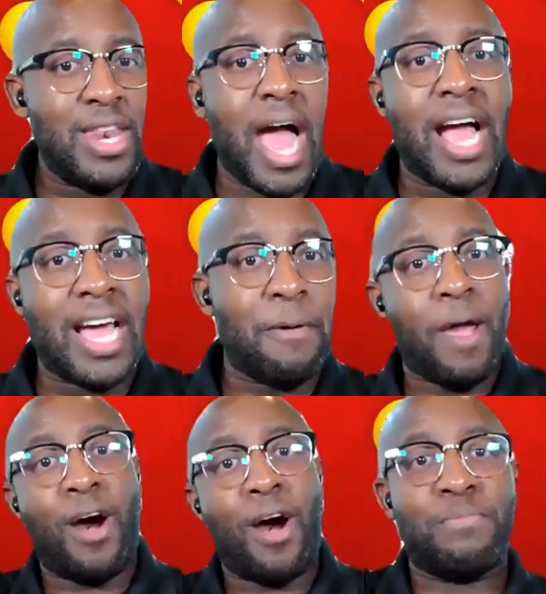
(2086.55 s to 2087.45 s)
Now I got to
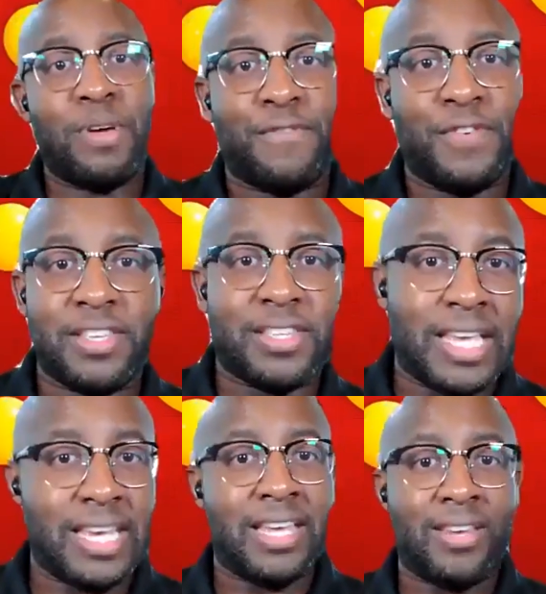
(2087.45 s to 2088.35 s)
pay all this money for this
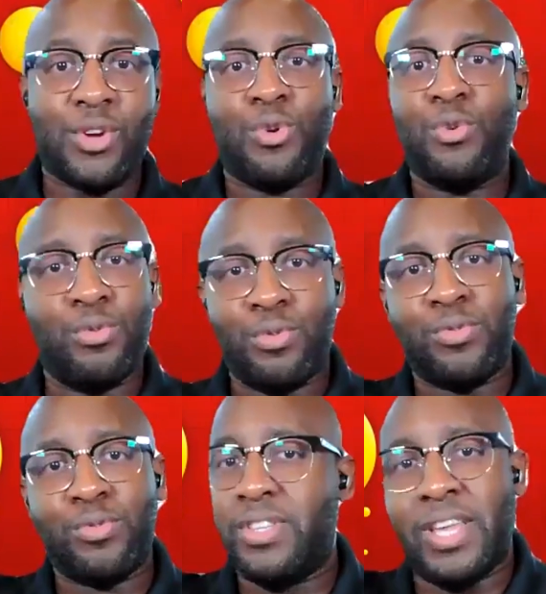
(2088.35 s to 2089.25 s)
idiot who
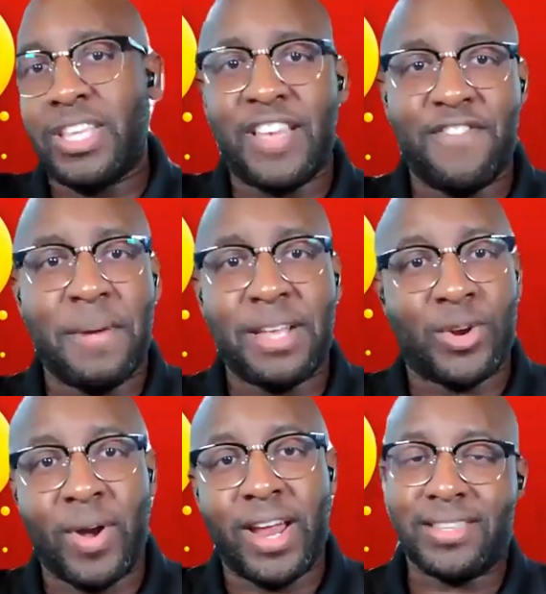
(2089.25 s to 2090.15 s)
who doesn't even make
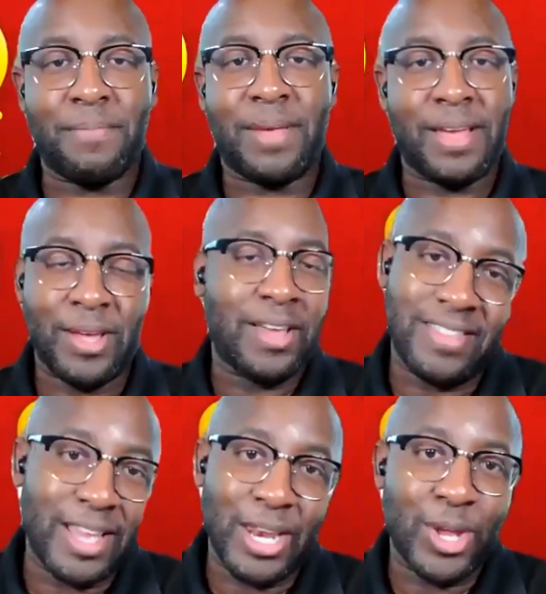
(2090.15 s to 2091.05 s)
the grades. I mean,
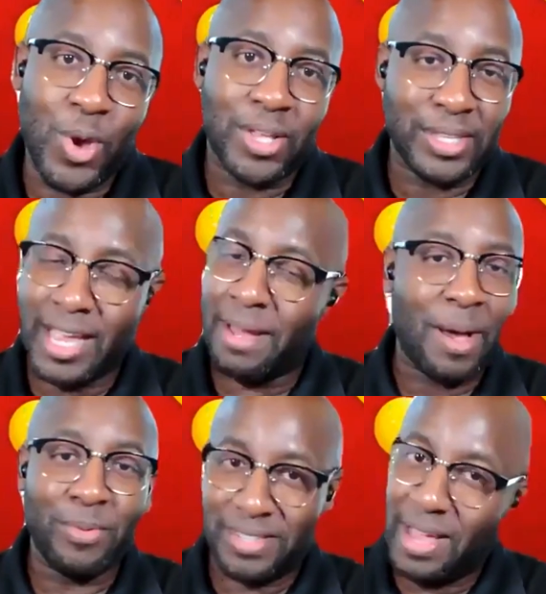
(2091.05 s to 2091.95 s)
they didn't know at the time
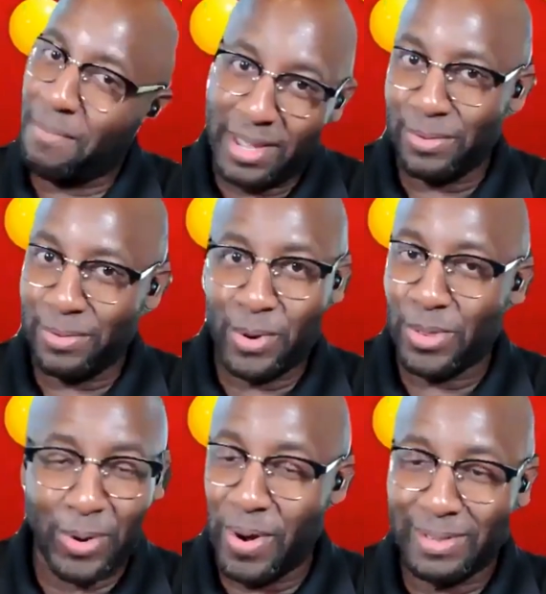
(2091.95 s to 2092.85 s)
I was not making
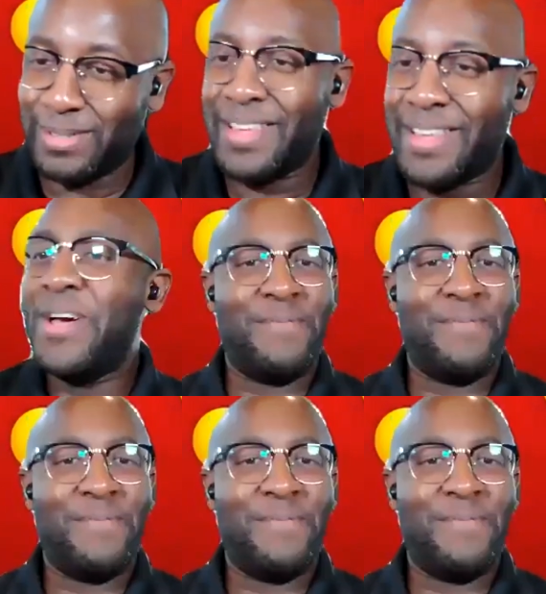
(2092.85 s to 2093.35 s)
the grades.